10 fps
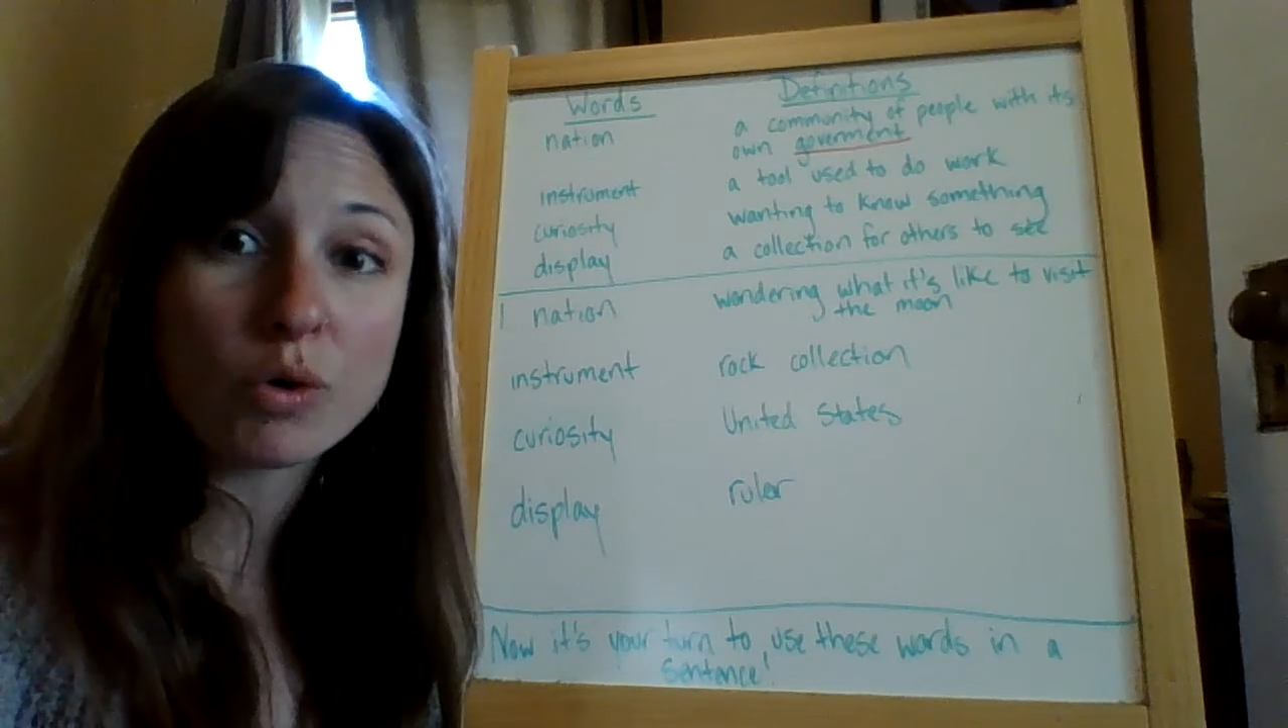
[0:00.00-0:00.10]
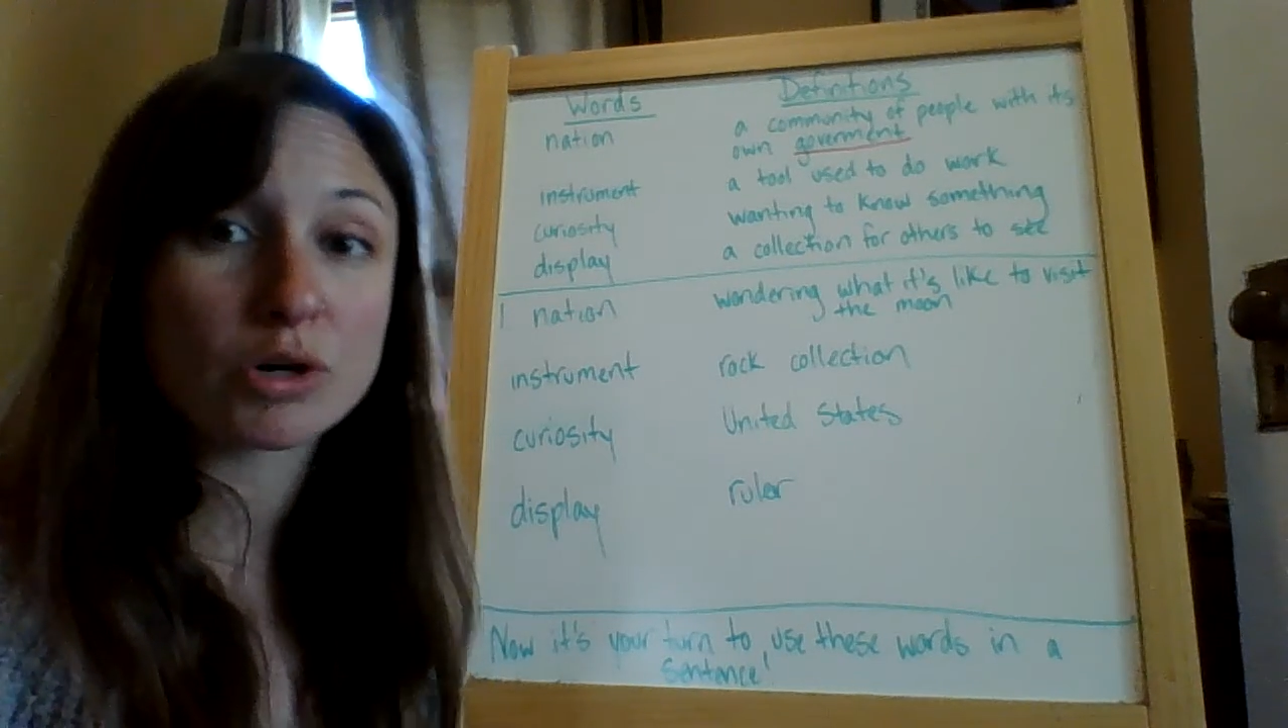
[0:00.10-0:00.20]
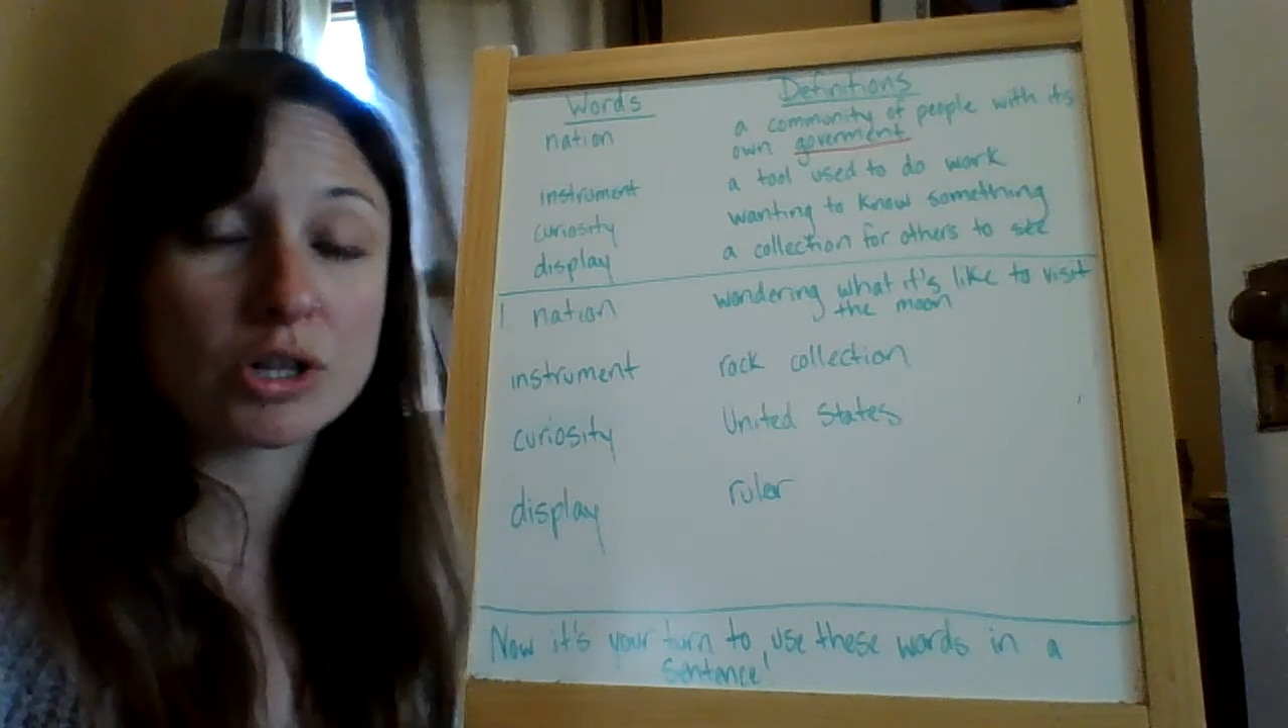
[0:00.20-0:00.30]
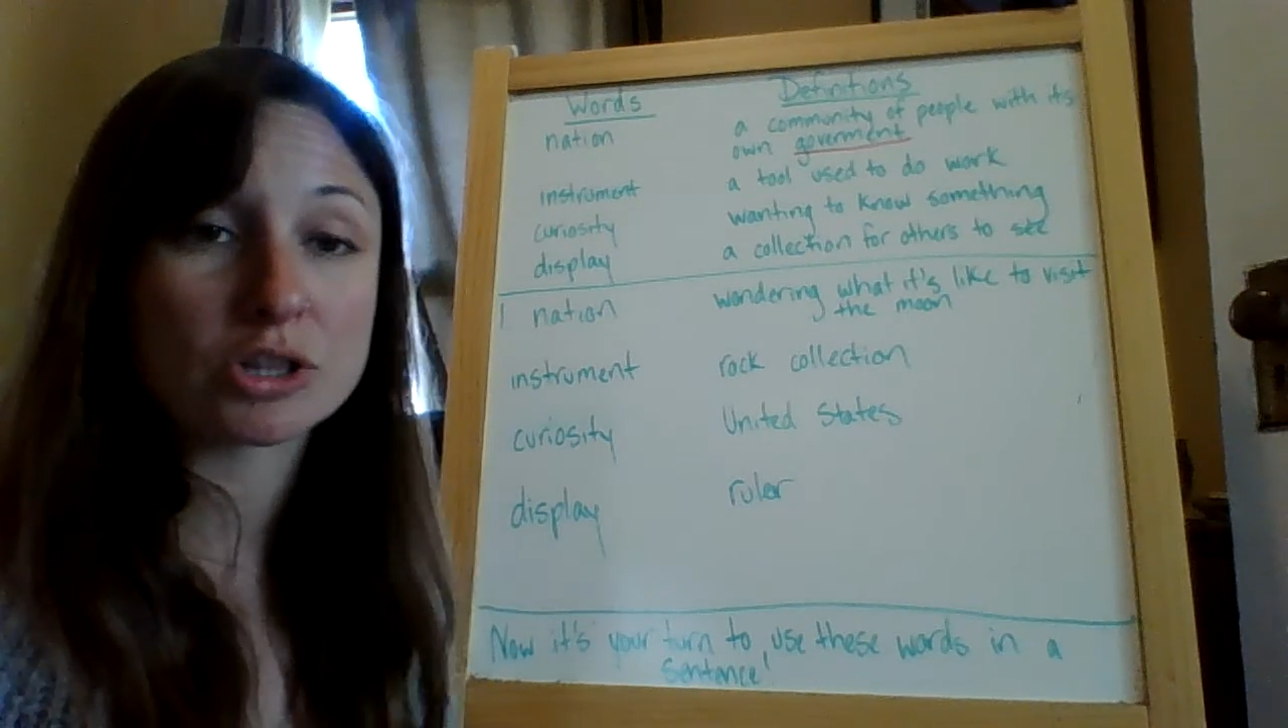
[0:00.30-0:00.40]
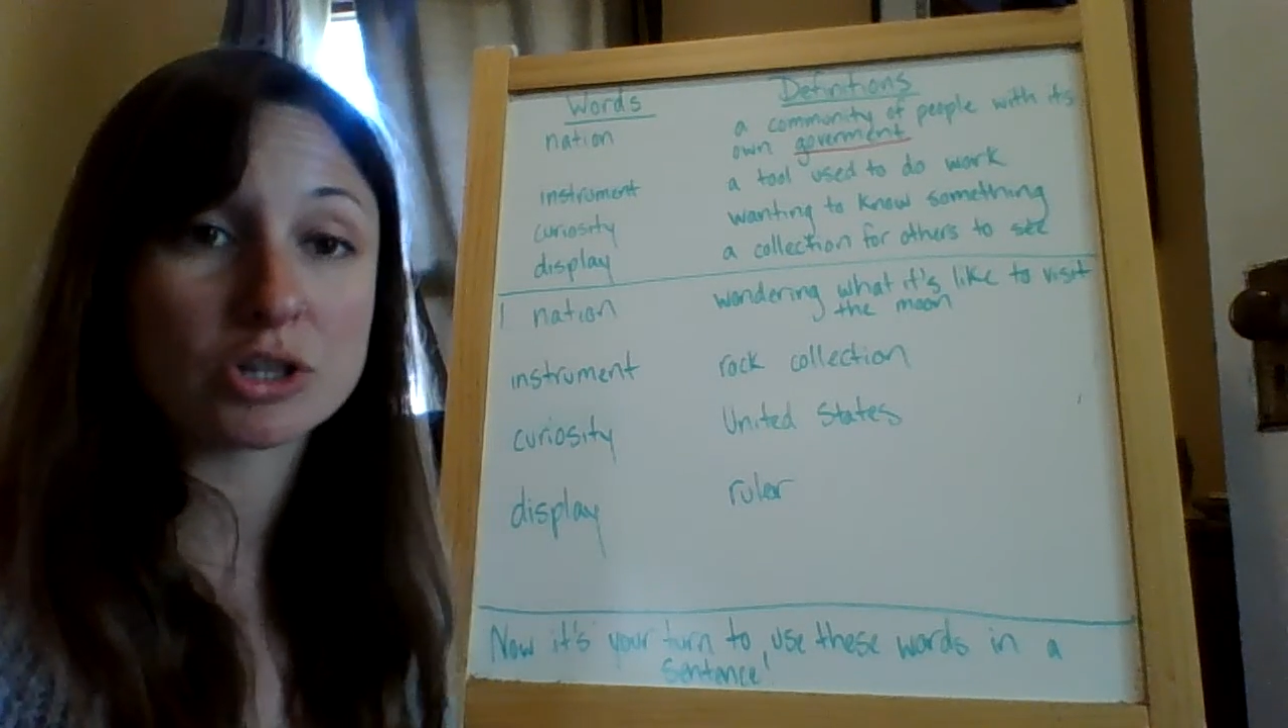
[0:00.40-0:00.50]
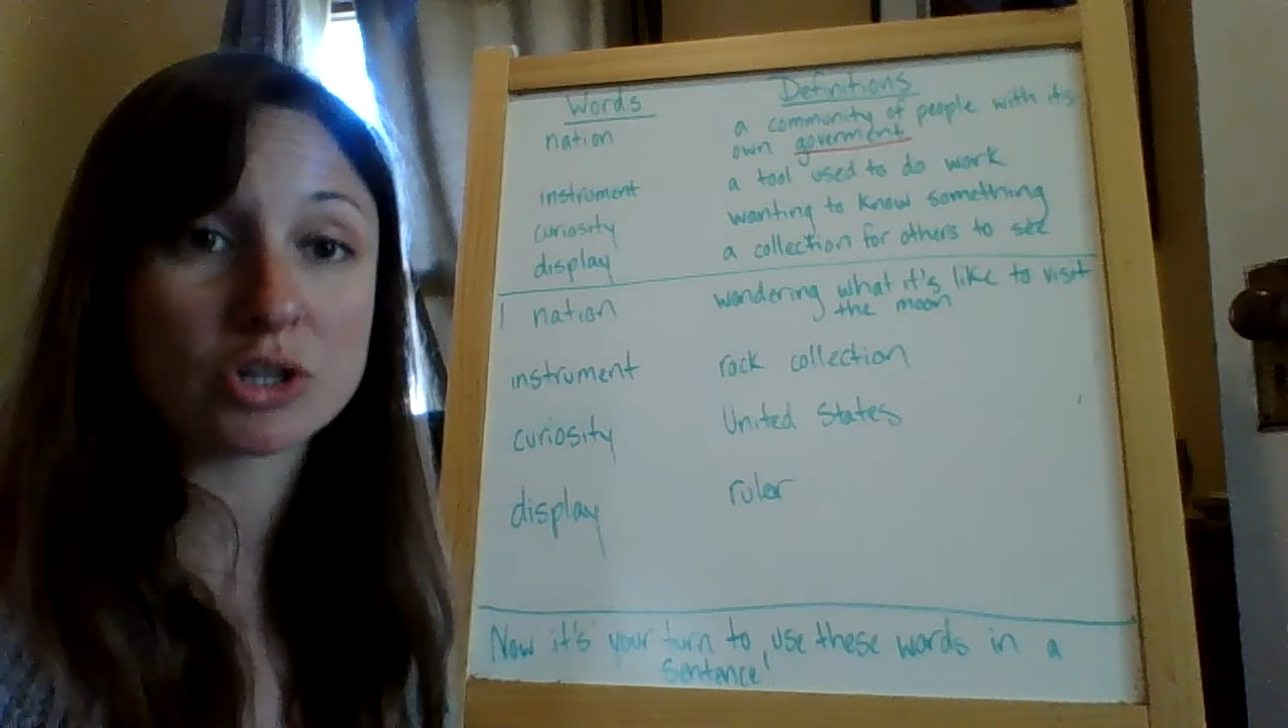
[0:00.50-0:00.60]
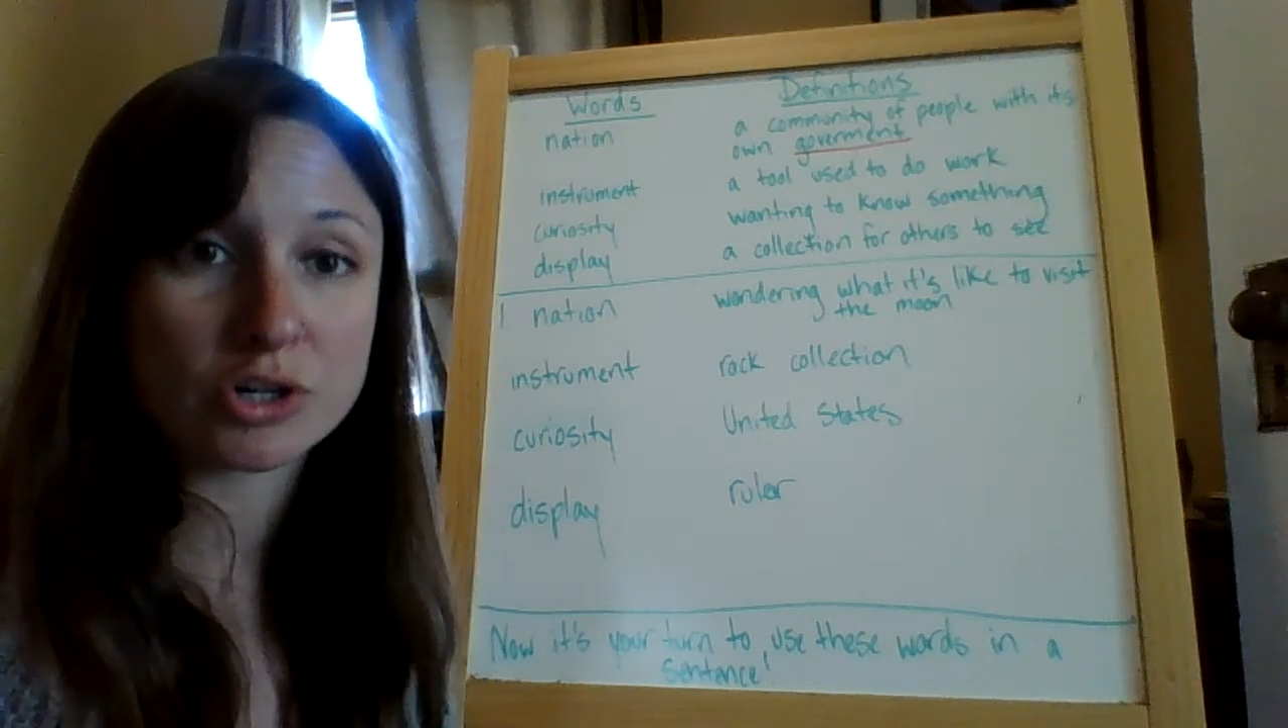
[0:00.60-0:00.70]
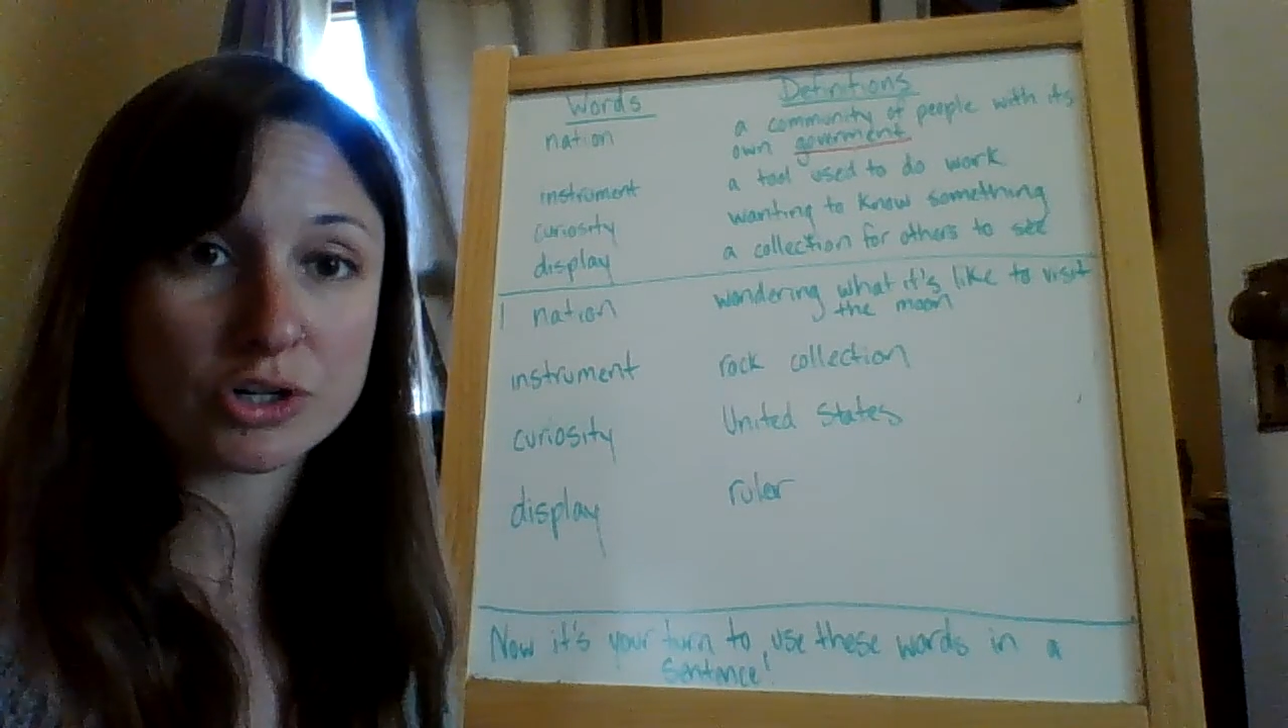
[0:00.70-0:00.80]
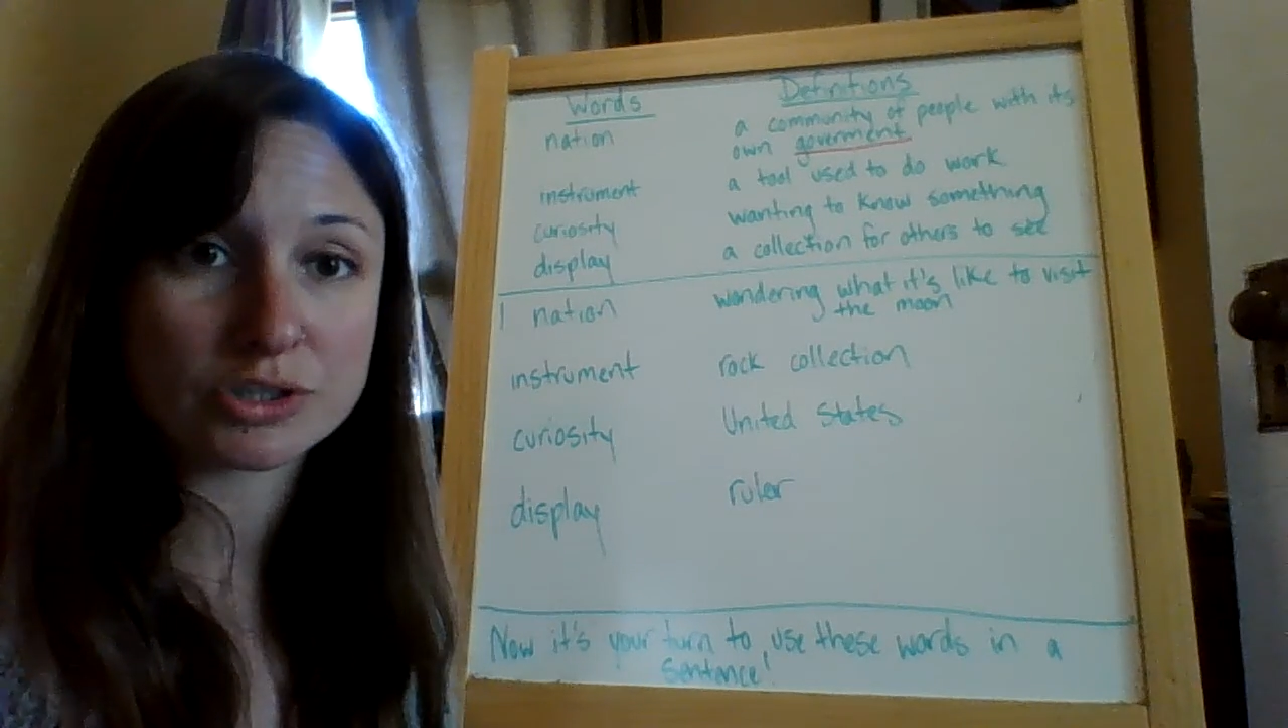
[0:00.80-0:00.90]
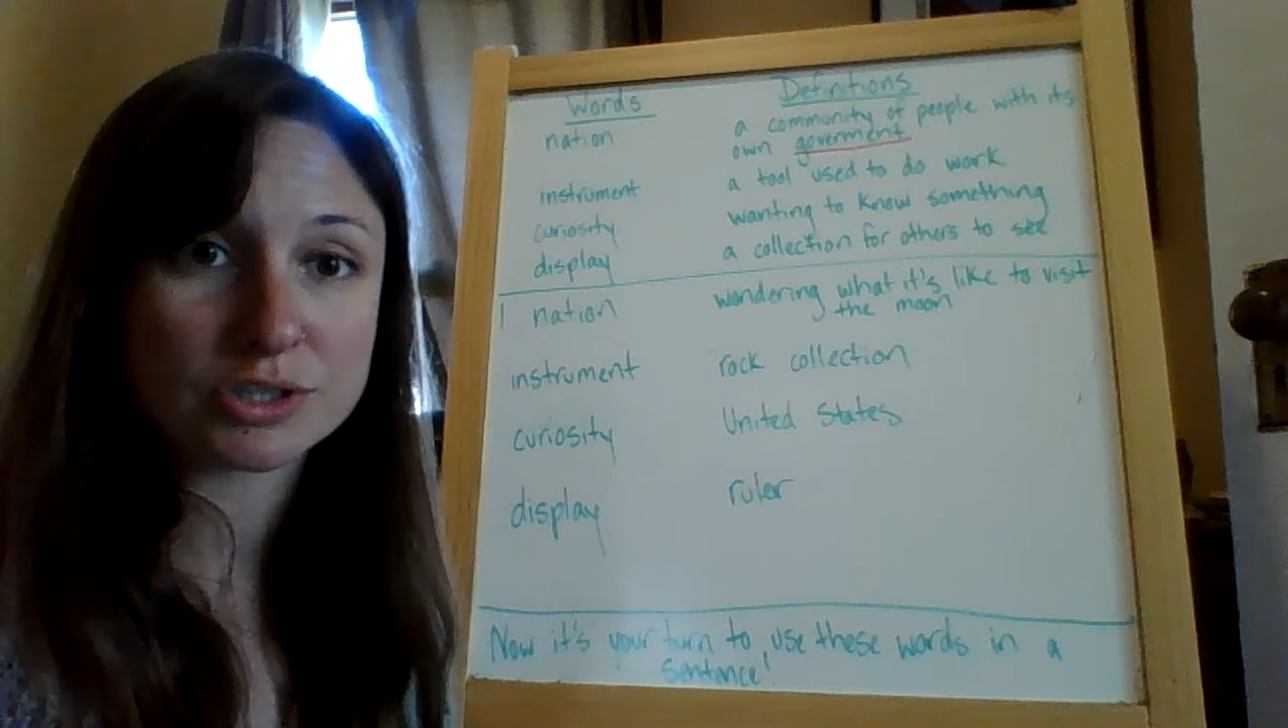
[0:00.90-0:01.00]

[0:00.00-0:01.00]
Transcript: or learn